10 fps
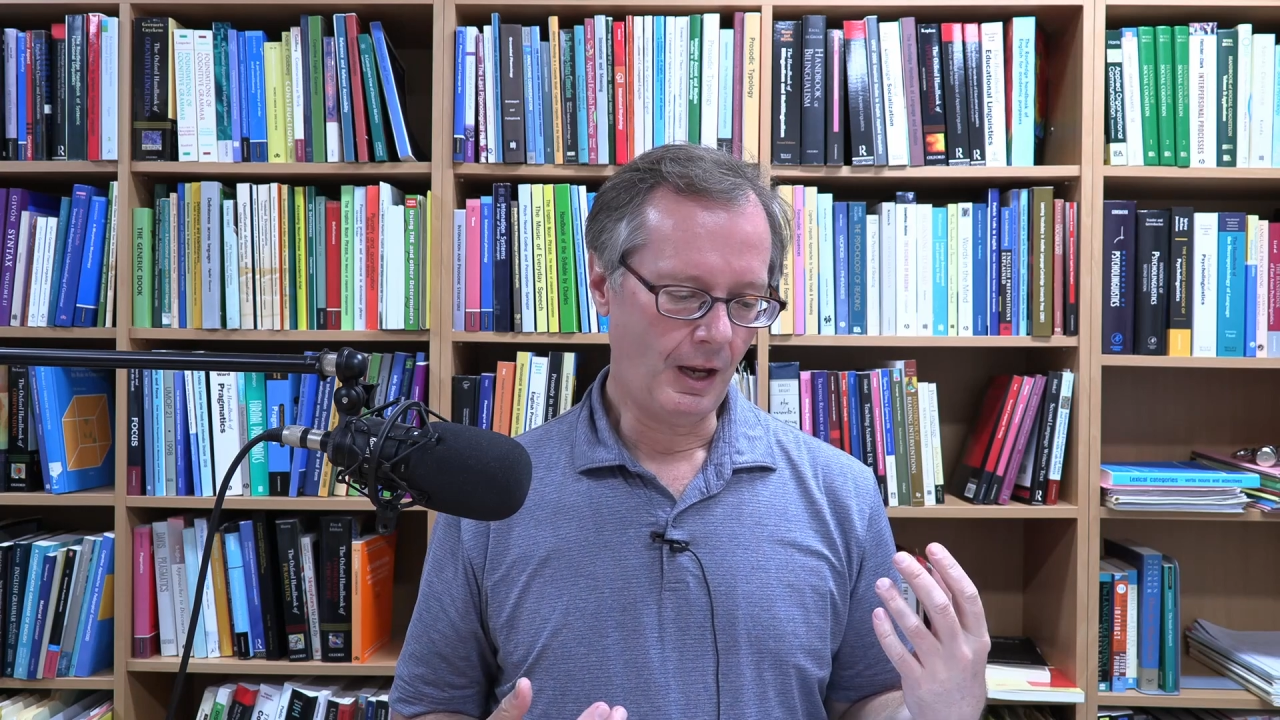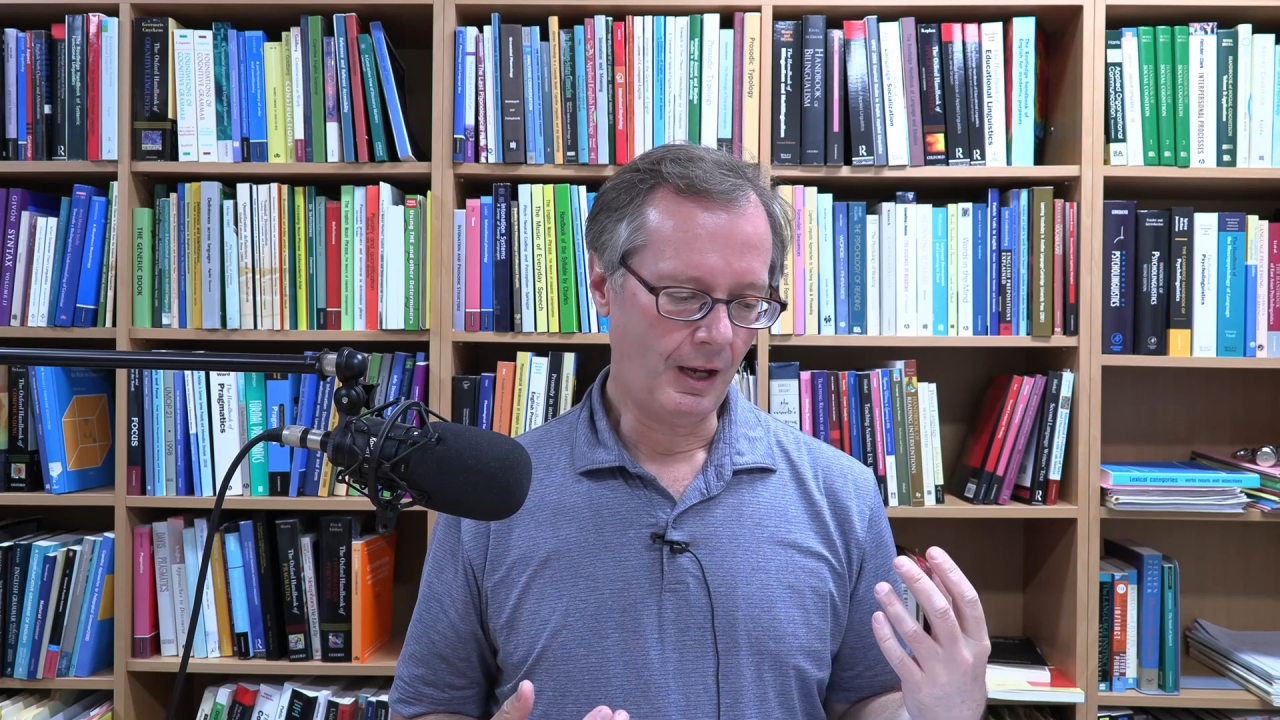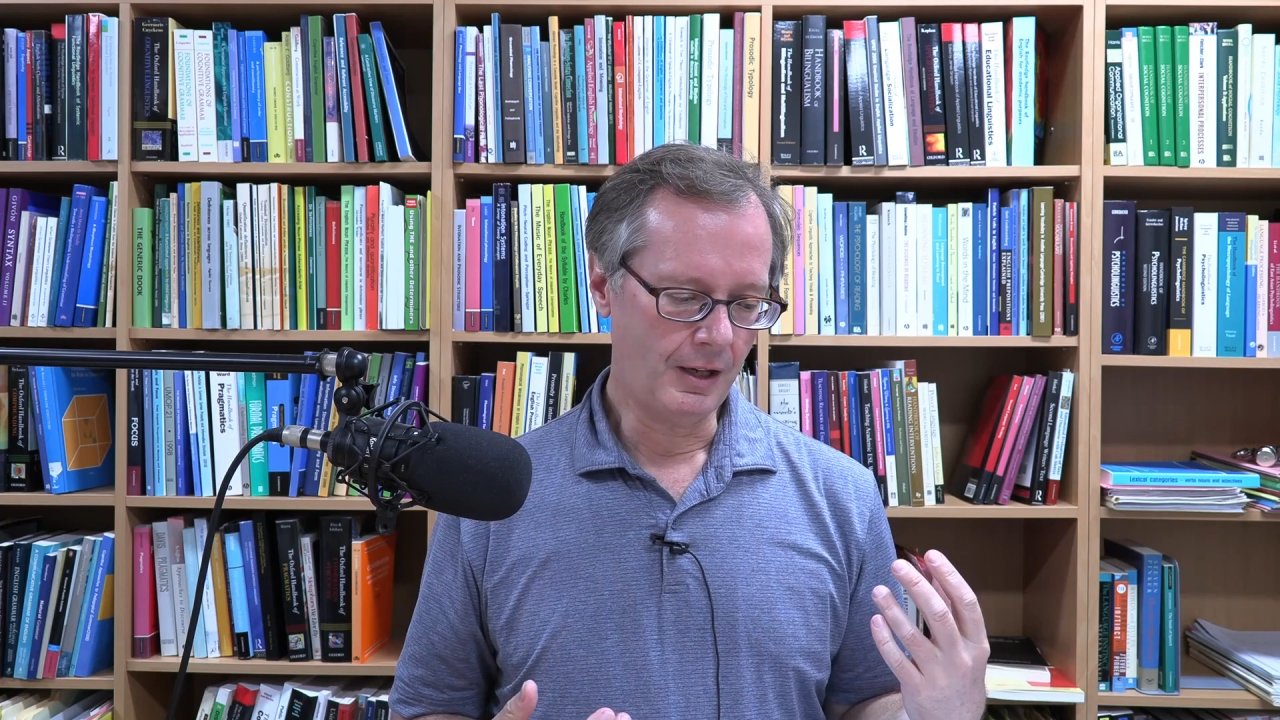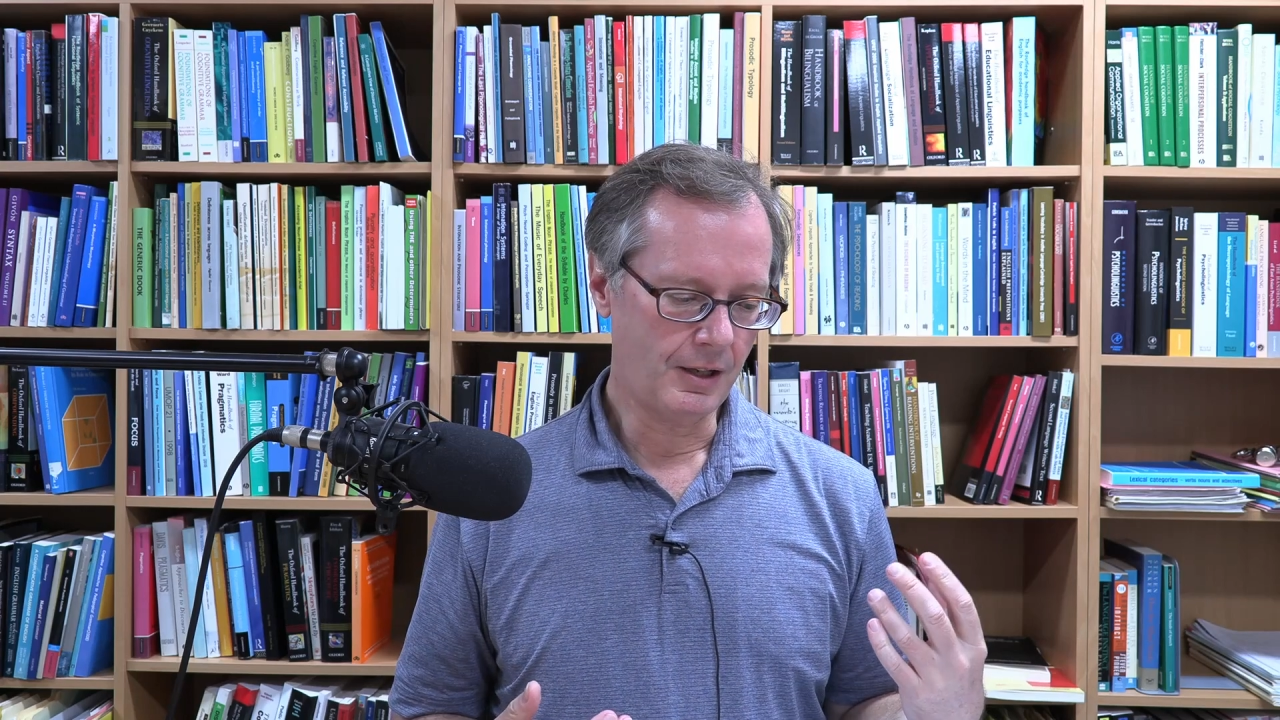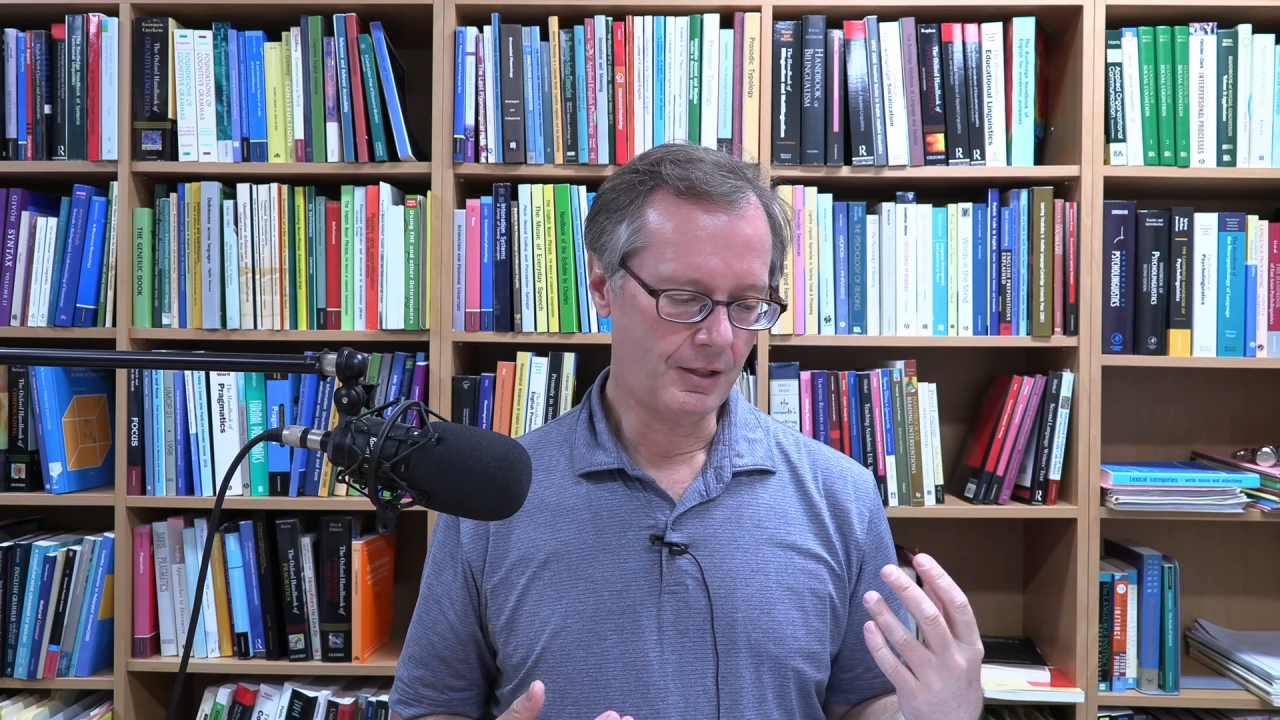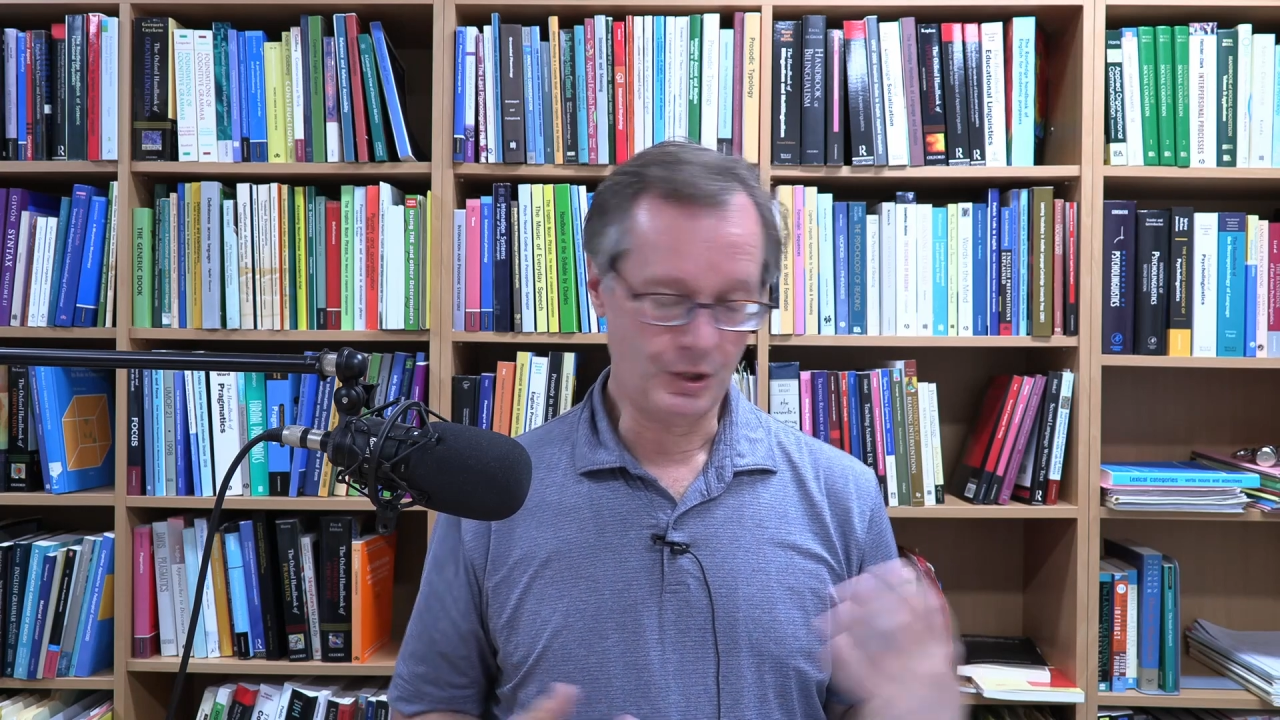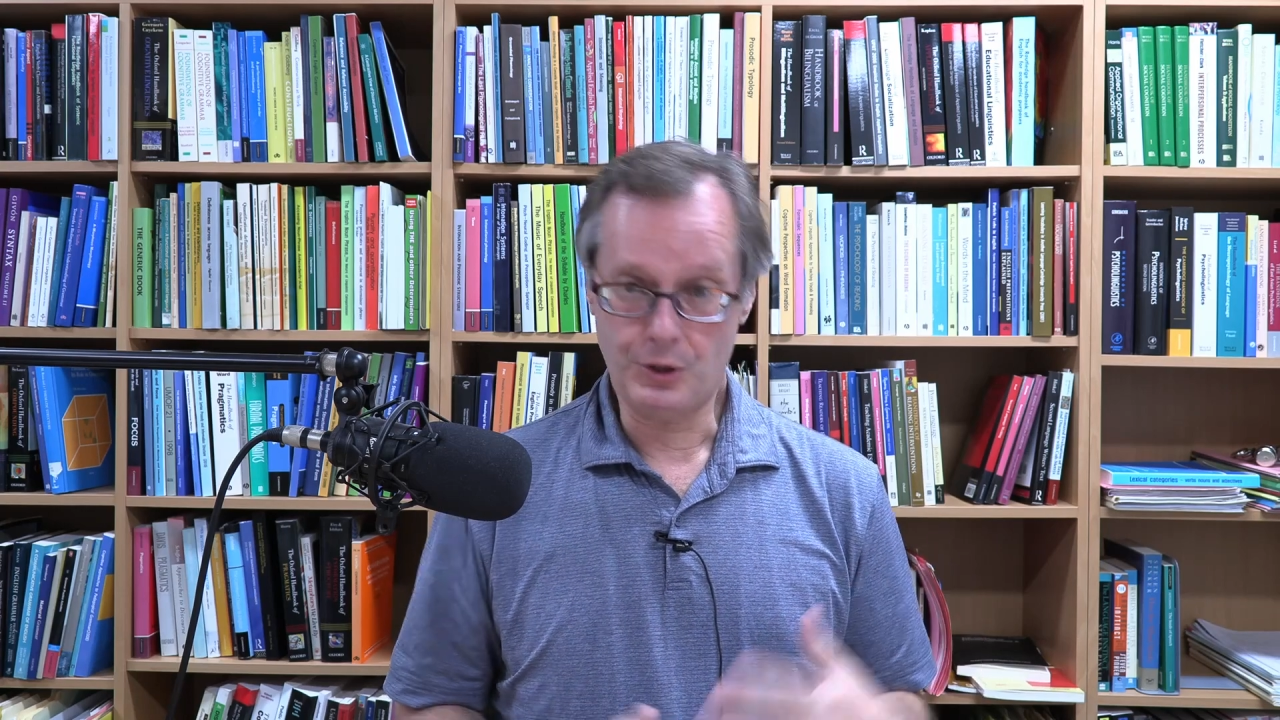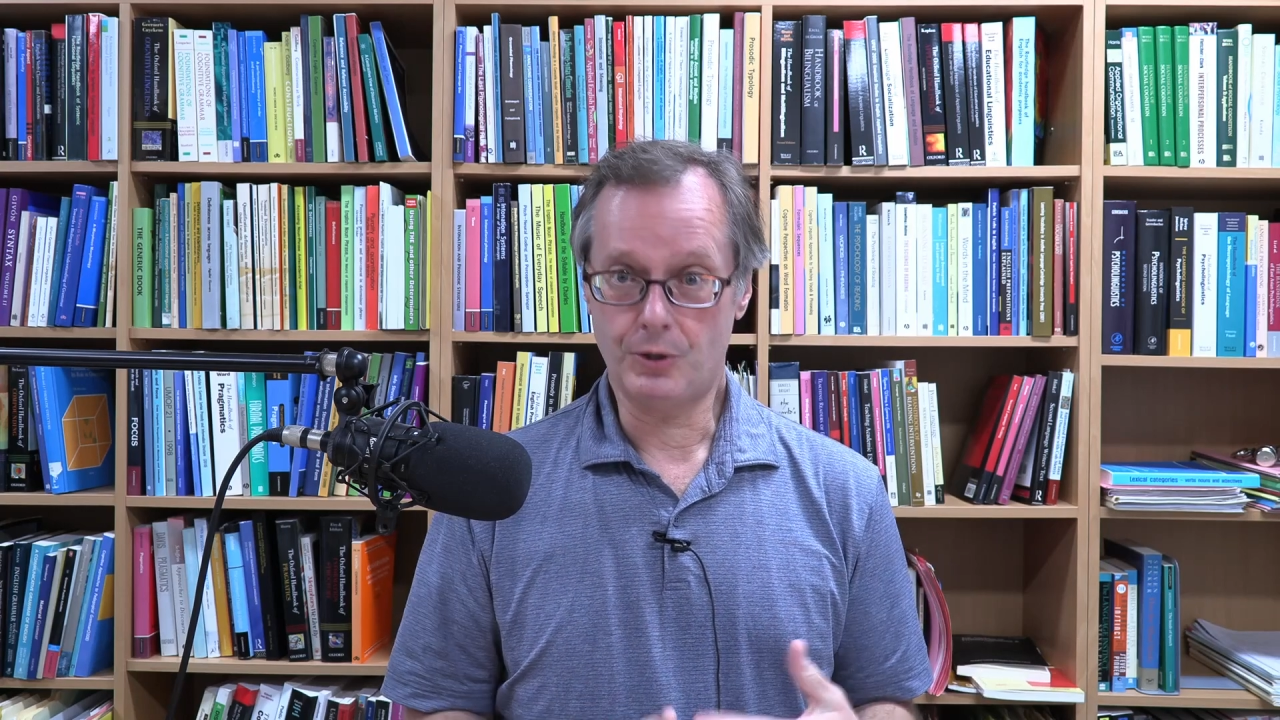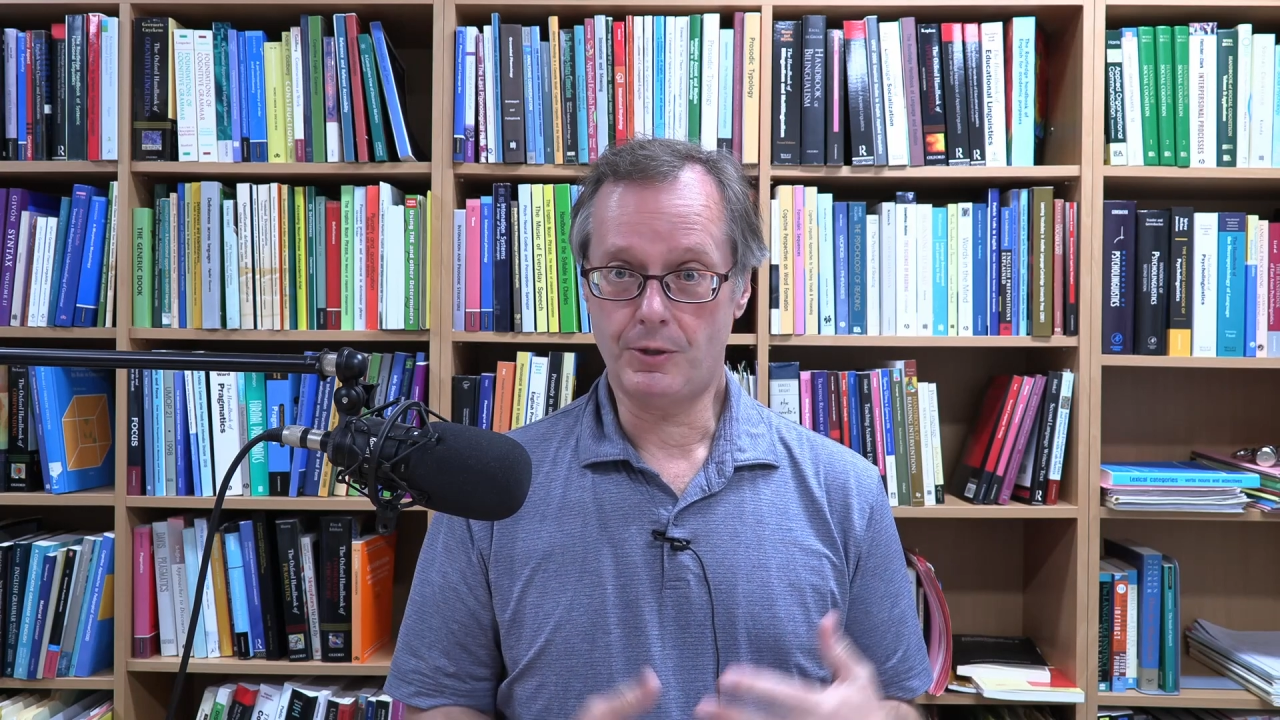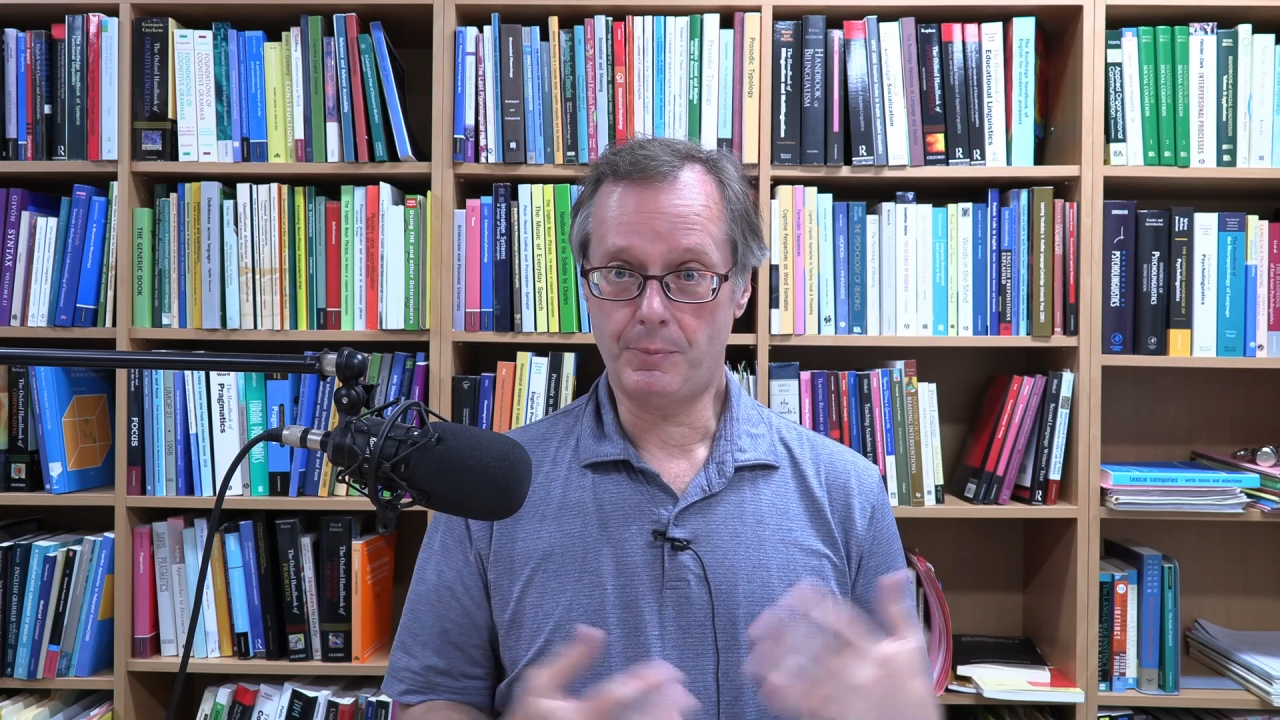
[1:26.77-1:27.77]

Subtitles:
And you're a